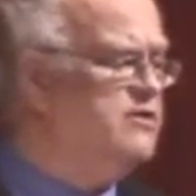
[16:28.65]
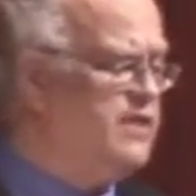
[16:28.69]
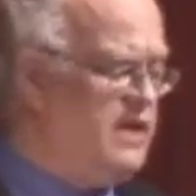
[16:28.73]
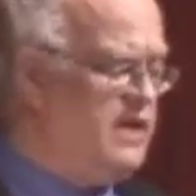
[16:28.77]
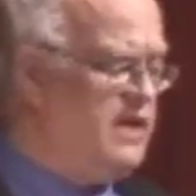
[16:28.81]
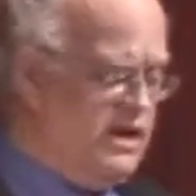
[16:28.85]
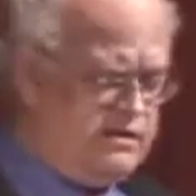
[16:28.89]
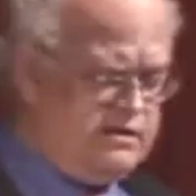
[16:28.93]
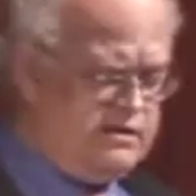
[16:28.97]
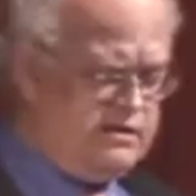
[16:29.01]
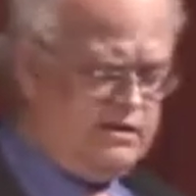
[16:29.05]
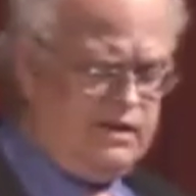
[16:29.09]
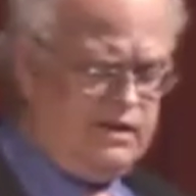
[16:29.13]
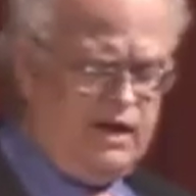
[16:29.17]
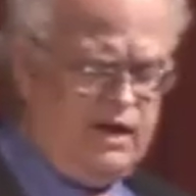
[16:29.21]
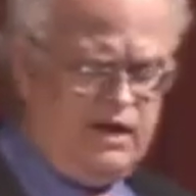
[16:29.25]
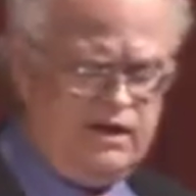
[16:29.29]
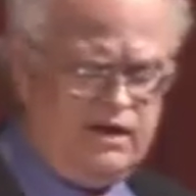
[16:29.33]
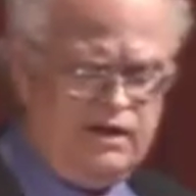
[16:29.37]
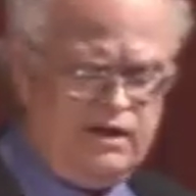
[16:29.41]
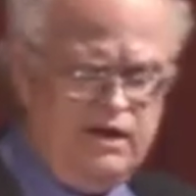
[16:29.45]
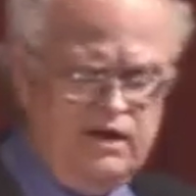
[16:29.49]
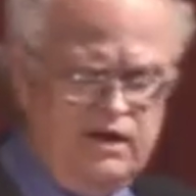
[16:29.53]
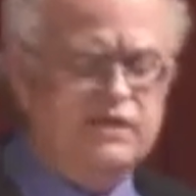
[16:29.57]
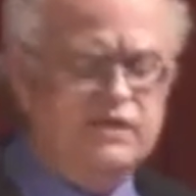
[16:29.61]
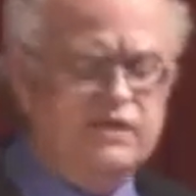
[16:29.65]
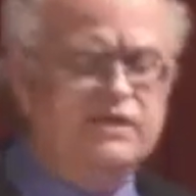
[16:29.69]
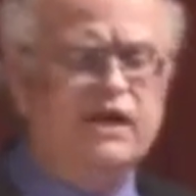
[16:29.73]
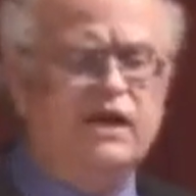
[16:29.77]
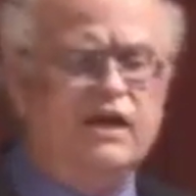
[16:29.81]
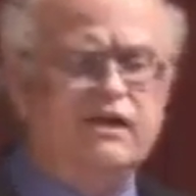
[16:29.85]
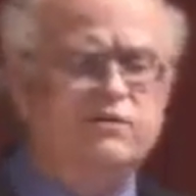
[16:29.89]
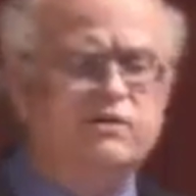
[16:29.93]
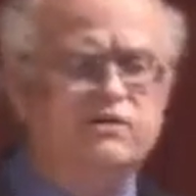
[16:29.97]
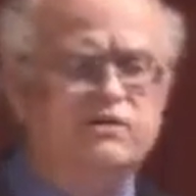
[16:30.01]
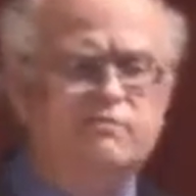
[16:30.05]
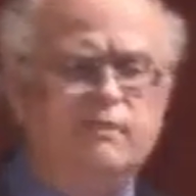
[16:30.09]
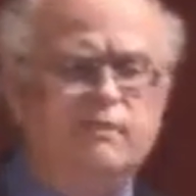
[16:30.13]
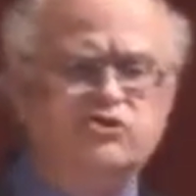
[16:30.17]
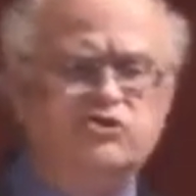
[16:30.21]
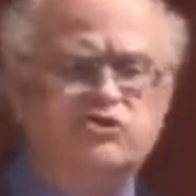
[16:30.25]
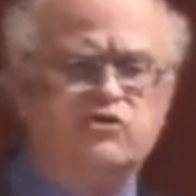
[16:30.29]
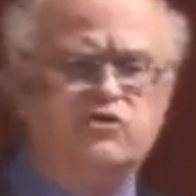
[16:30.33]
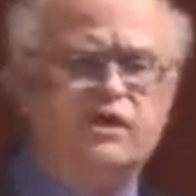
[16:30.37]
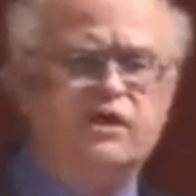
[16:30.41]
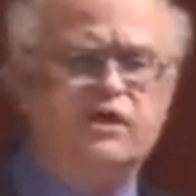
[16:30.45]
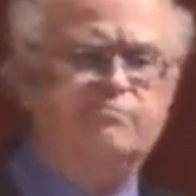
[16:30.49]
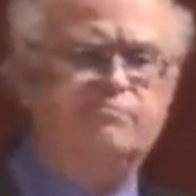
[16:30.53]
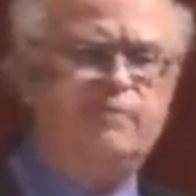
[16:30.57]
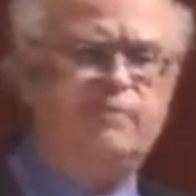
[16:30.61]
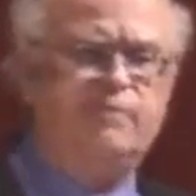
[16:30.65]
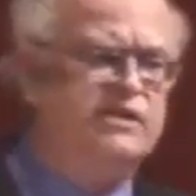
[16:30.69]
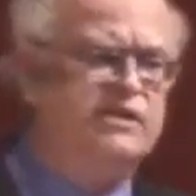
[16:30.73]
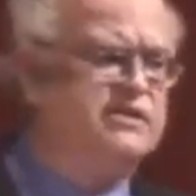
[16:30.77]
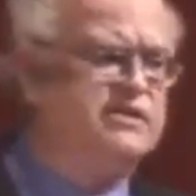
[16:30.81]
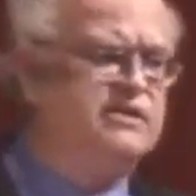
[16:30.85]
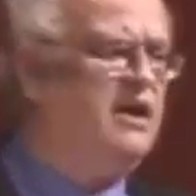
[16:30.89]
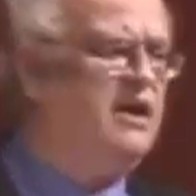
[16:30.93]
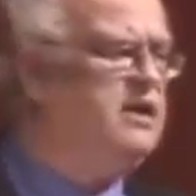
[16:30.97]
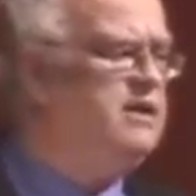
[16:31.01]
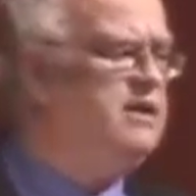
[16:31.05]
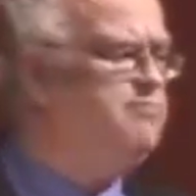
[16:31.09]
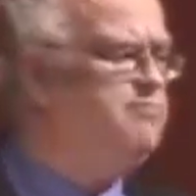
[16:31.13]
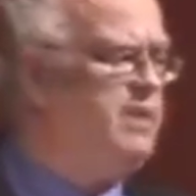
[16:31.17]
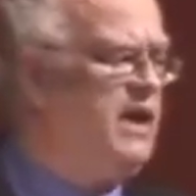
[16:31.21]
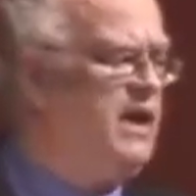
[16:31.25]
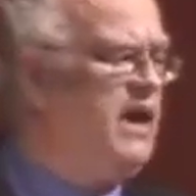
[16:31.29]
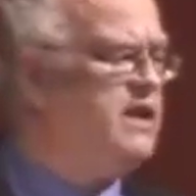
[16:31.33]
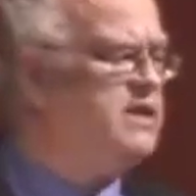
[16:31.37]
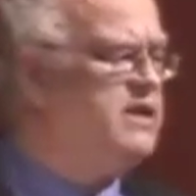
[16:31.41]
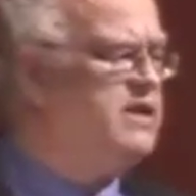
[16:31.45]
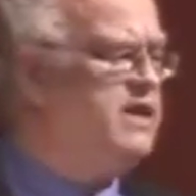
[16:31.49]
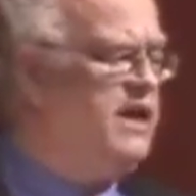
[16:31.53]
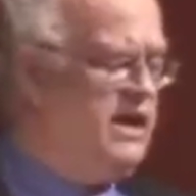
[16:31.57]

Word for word: that, that he said he was measuring it based on impact.